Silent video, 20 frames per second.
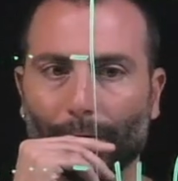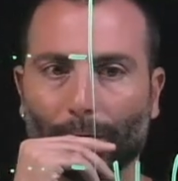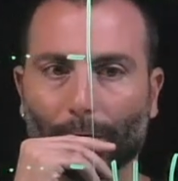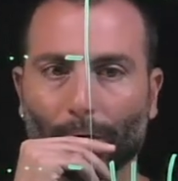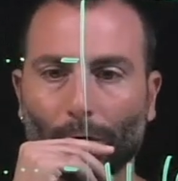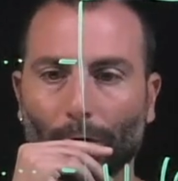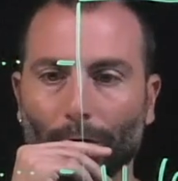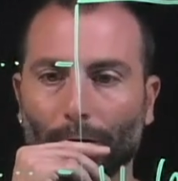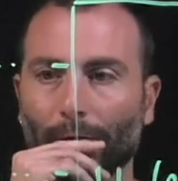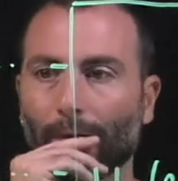
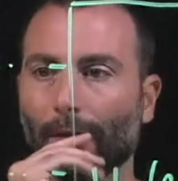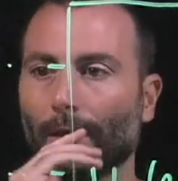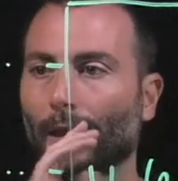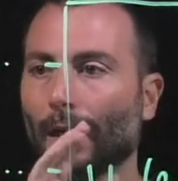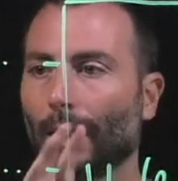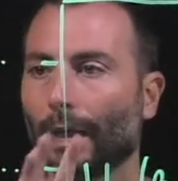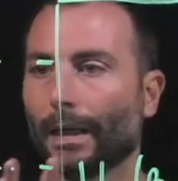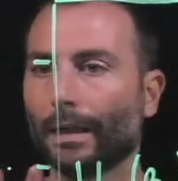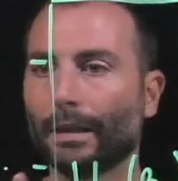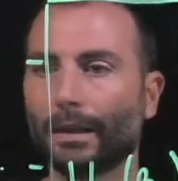Good.
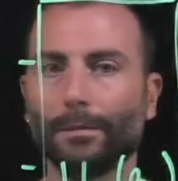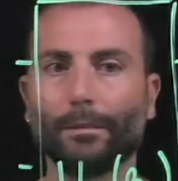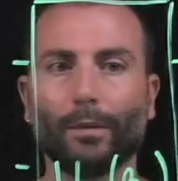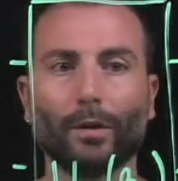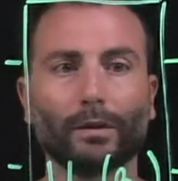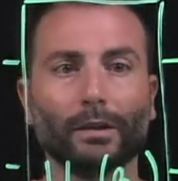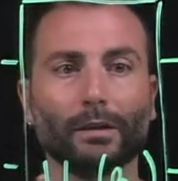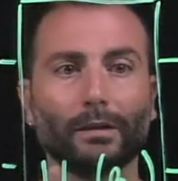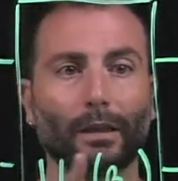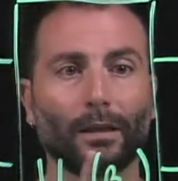It's
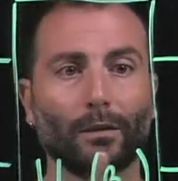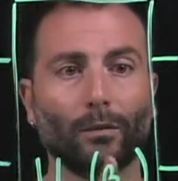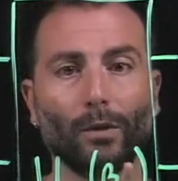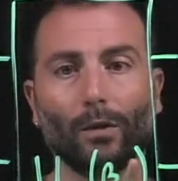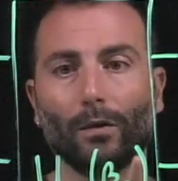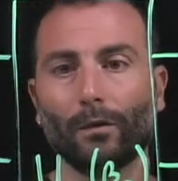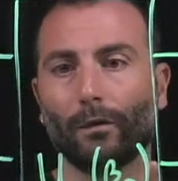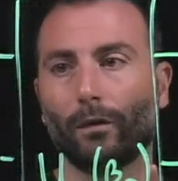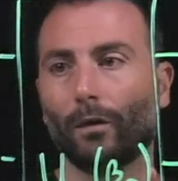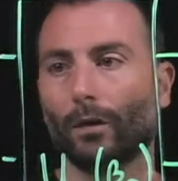important that we
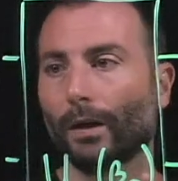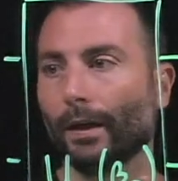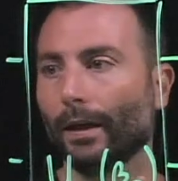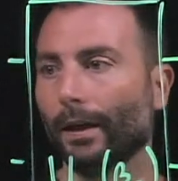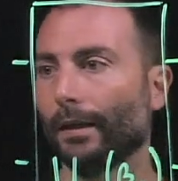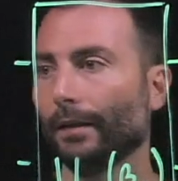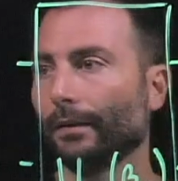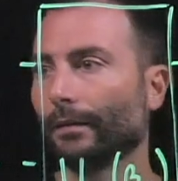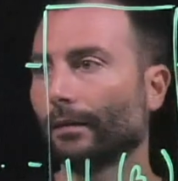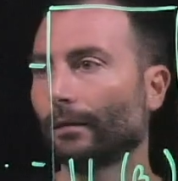don't
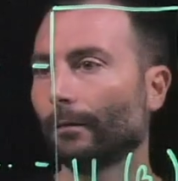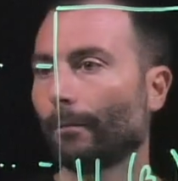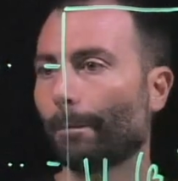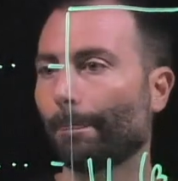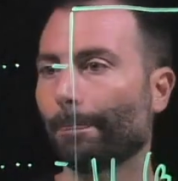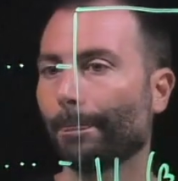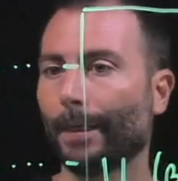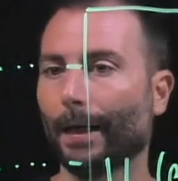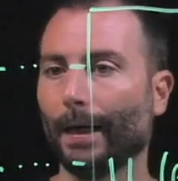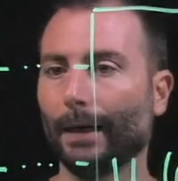forget
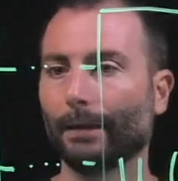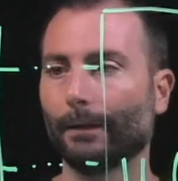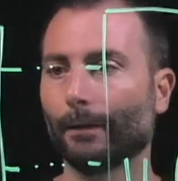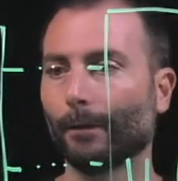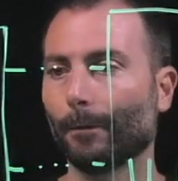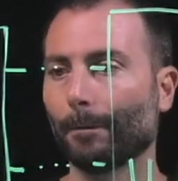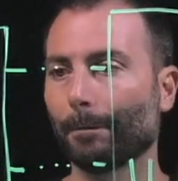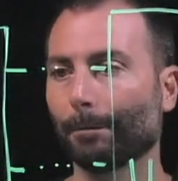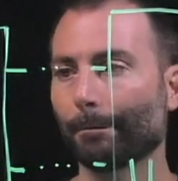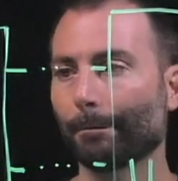that